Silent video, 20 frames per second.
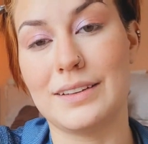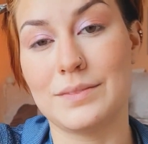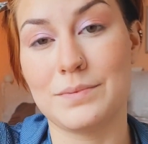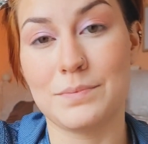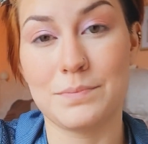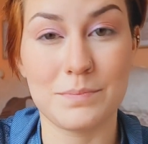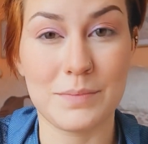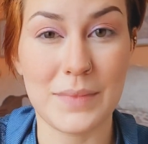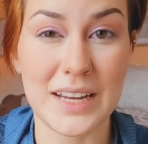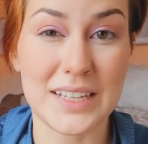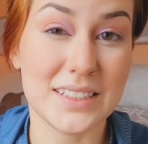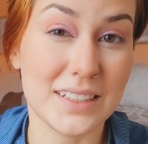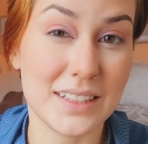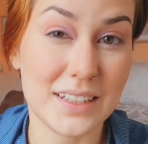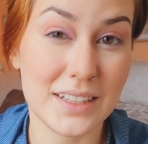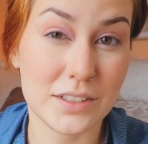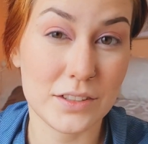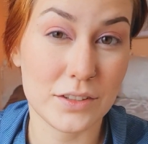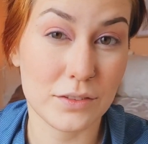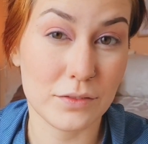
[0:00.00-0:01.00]
makes it
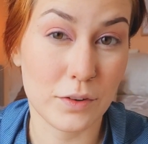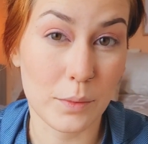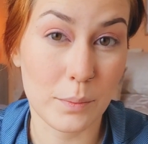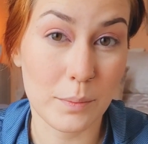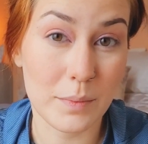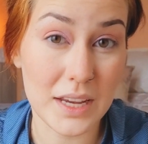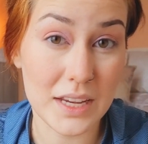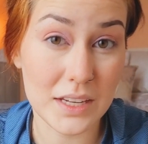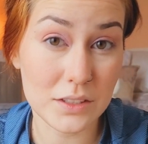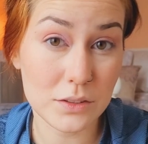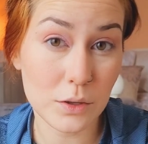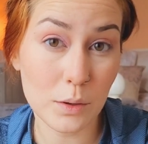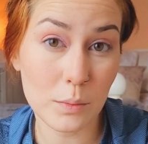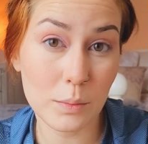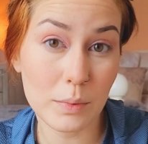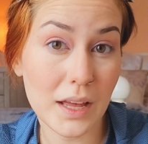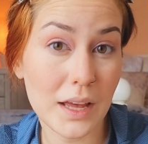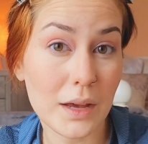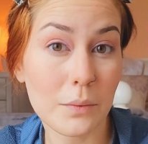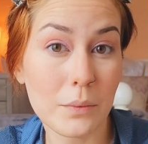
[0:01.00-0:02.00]
easier for me to
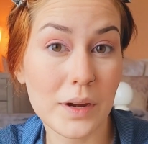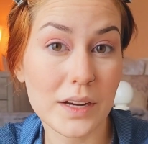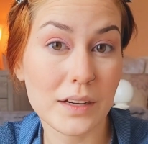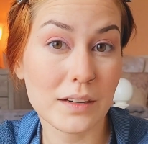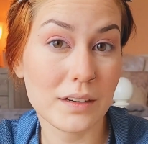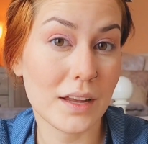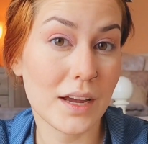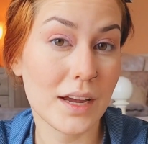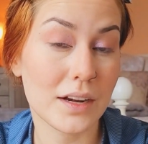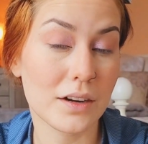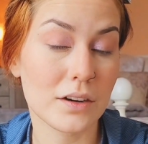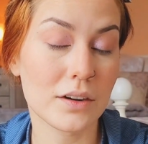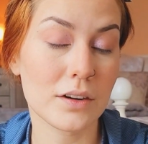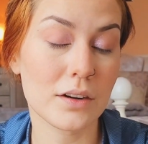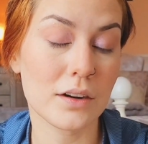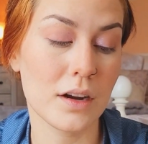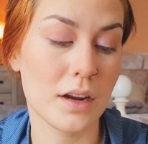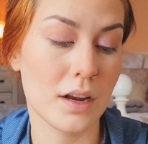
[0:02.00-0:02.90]
apply winged liner,